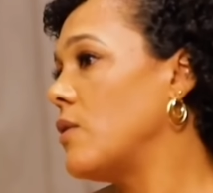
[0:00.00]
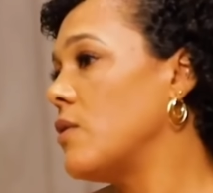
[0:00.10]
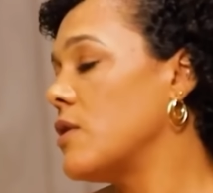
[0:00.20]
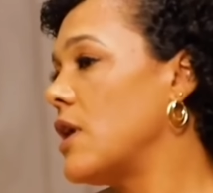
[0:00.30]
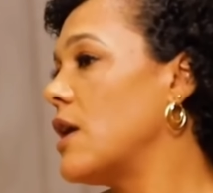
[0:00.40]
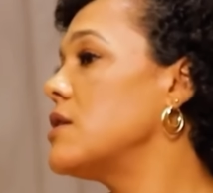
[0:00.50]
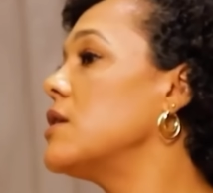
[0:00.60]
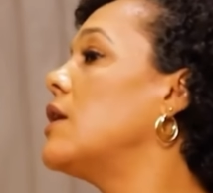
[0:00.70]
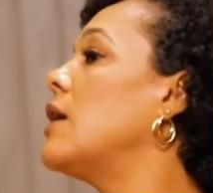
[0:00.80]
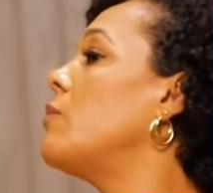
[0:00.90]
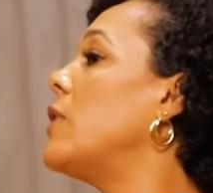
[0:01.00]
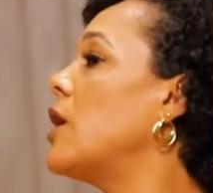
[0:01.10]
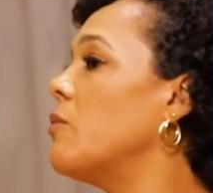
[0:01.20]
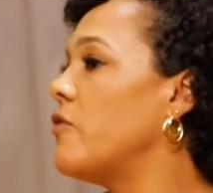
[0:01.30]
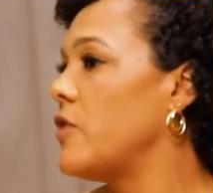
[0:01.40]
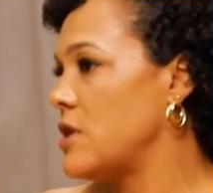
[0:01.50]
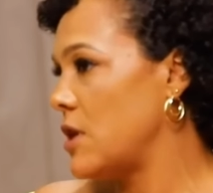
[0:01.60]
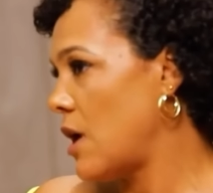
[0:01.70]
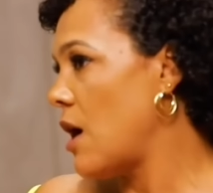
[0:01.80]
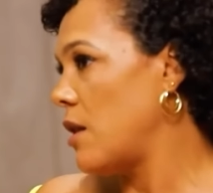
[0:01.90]
and all that, and then it became
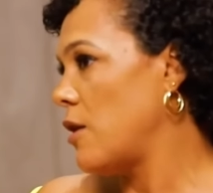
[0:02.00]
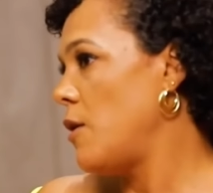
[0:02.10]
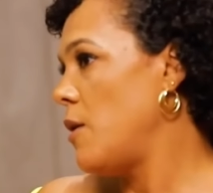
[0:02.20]
physical.